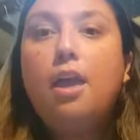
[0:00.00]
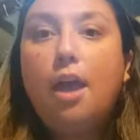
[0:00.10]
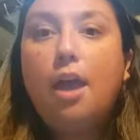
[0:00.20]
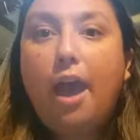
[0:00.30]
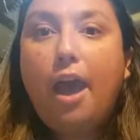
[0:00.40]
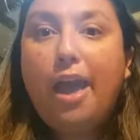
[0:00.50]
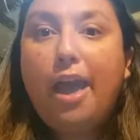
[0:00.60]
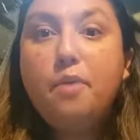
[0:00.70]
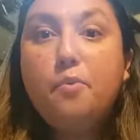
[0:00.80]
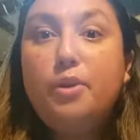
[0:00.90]

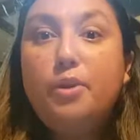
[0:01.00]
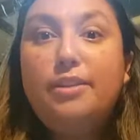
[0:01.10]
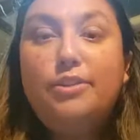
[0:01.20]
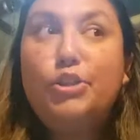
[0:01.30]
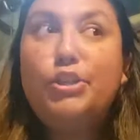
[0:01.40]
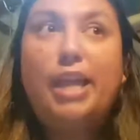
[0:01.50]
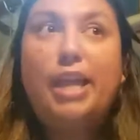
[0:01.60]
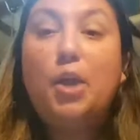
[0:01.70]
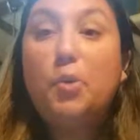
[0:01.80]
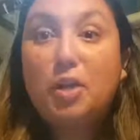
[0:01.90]
I would just like
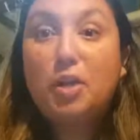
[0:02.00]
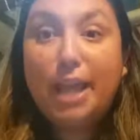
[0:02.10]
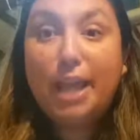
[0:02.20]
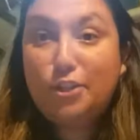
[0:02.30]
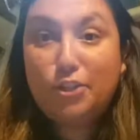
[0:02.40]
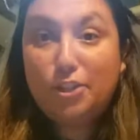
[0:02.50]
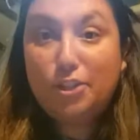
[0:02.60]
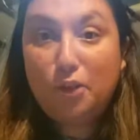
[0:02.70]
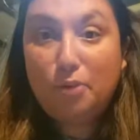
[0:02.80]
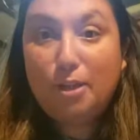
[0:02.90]
go on tangents
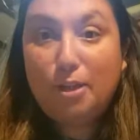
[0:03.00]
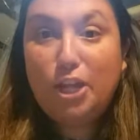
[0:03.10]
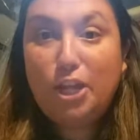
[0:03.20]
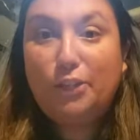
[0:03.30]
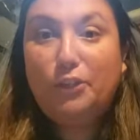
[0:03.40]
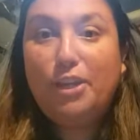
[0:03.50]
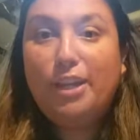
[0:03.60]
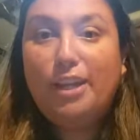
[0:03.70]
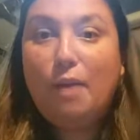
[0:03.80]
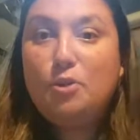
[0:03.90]
on my channel
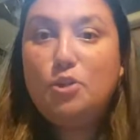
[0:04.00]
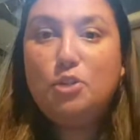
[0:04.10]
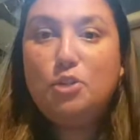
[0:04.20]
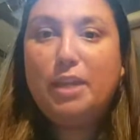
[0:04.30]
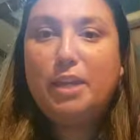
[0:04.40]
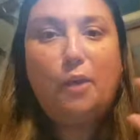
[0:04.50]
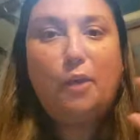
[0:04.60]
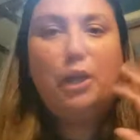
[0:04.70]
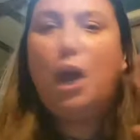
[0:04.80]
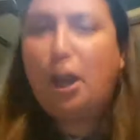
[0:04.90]
and I would just be
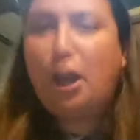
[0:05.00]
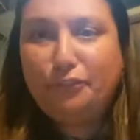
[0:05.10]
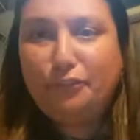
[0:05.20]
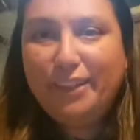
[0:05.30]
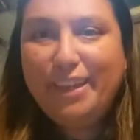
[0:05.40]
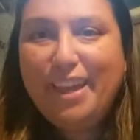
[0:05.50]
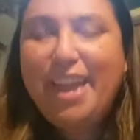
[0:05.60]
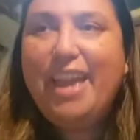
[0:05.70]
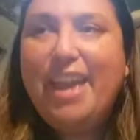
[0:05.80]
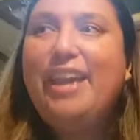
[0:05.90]
going off.
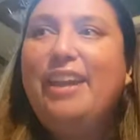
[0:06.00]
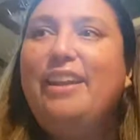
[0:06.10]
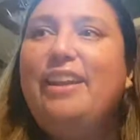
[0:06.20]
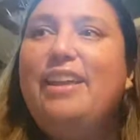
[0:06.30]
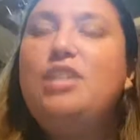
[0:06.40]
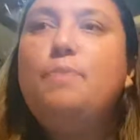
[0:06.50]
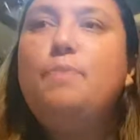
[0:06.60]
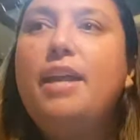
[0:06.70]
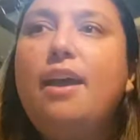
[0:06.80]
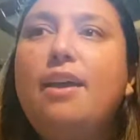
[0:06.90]
And it's
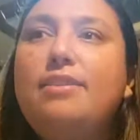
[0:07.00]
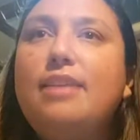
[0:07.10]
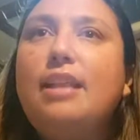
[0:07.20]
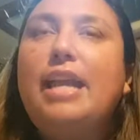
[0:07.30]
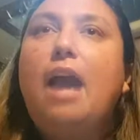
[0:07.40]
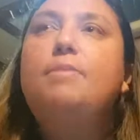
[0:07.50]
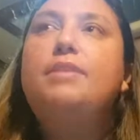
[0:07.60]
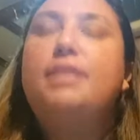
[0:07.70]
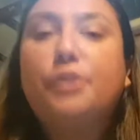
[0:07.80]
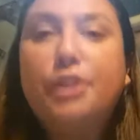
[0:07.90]
because, like, I'm
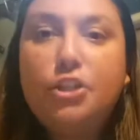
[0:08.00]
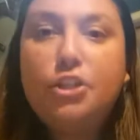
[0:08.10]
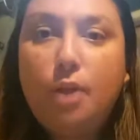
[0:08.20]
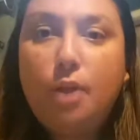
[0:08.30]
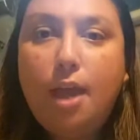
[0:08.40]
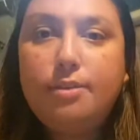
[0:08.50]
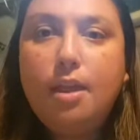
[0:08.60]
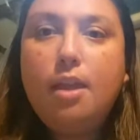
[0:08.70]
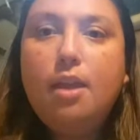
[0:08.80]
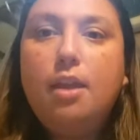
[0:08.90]
serious, you guys.
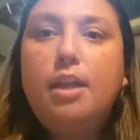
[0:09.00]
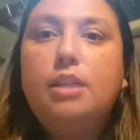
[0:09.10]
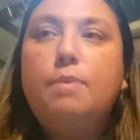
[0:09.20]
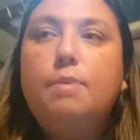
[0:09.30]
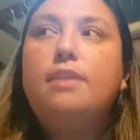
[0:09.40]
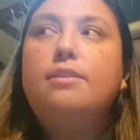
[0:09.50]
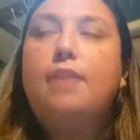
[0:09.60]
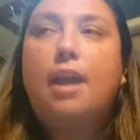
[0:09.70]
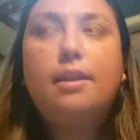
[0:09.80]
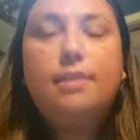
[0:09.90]
It's because
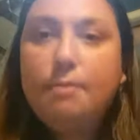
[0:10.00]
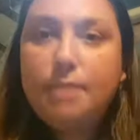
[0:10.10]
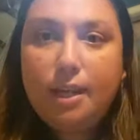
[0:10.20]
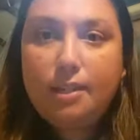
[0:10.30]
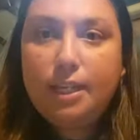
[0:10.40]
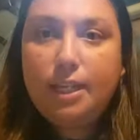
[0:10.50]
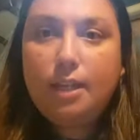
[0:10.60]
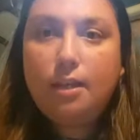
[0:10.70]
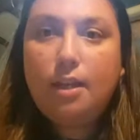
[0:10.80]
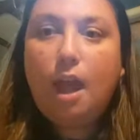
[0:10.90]
9 times out of
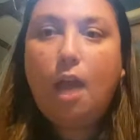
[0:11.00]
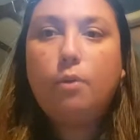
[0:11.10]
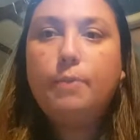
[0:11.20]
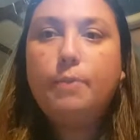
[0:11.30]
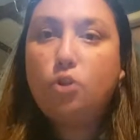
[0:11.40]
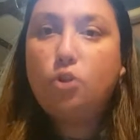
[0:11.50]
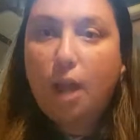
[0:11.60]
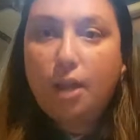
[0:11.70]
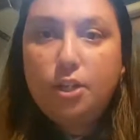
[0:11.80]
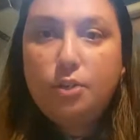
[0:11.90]
10, I would be
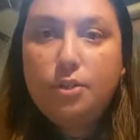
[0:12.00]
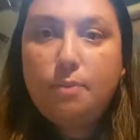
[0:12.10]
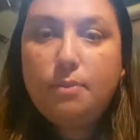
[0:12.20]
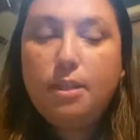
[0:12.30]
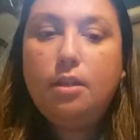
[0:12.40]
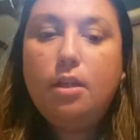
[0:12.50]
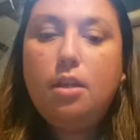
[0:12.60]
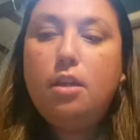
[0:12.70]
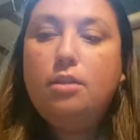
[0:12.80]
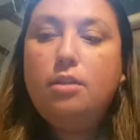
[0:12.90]
trying to do something
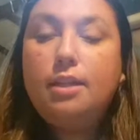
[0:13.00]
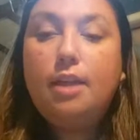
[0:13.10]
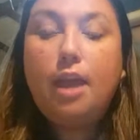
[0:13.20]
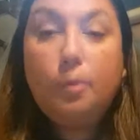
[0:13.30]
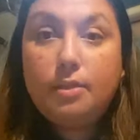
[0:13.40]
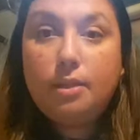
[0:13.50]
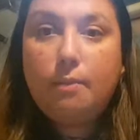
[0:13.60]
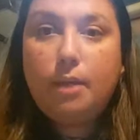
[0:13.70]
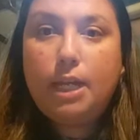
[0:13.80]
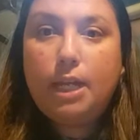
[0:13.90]
to help
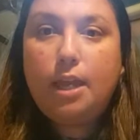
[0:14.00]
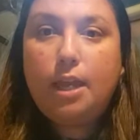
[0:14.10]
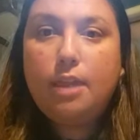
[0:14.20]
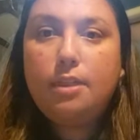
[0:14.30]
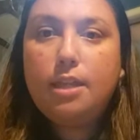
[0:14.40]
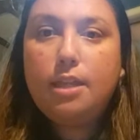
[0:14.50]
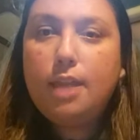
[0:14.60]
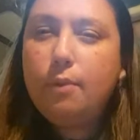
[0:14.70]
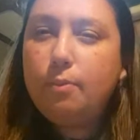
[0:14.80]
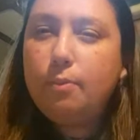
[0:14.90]
somebody and then
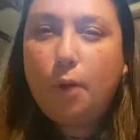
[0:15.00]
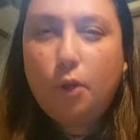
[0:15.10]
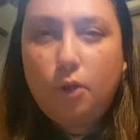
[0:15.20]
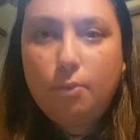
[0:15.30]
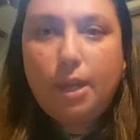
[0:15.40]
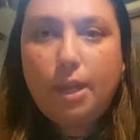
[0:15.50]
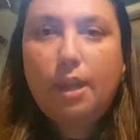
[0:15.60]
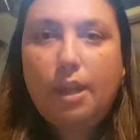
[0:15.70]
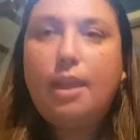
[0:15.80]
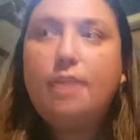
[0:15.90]
they would burn me.
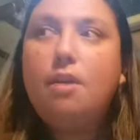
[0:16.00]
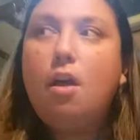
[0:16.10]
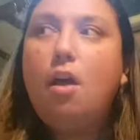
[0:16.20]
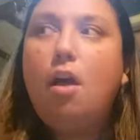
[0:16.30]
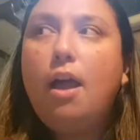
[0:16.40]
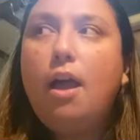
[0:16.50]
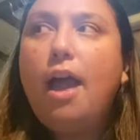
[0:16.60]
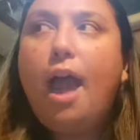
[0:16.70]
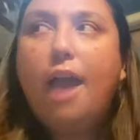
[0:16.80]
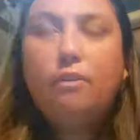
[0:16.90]
And that's all.
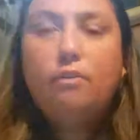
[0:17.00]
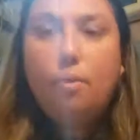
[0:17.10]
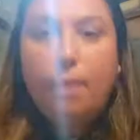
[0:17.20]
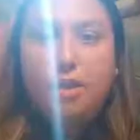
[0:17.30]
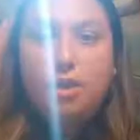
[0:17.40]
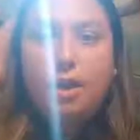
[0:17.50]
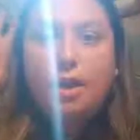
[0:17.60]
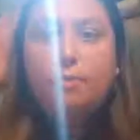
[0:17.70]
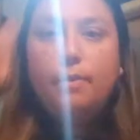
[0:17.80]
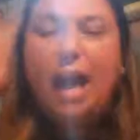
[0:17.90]
I don't know about you
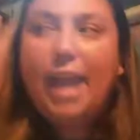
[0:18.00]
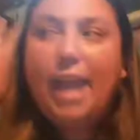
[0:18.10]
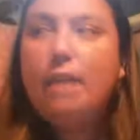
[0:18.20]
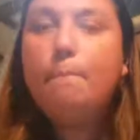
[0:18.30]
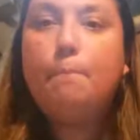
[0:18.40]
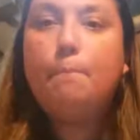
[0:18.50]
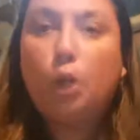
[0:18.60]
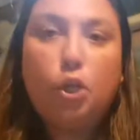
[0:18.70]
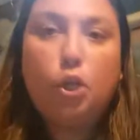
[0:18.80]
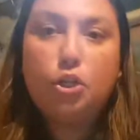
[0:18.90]
guys, but I get
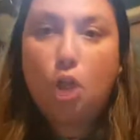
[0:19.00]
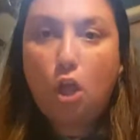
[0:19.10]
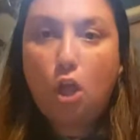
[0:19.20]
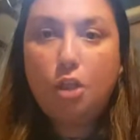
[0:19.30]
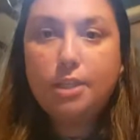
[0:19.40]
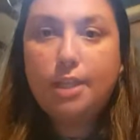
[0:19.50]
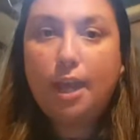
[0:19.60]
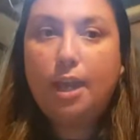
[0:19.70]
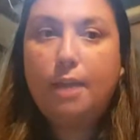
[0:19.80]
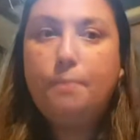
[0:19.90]
burned all the
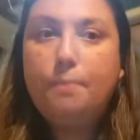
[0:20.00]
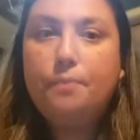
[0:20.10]
time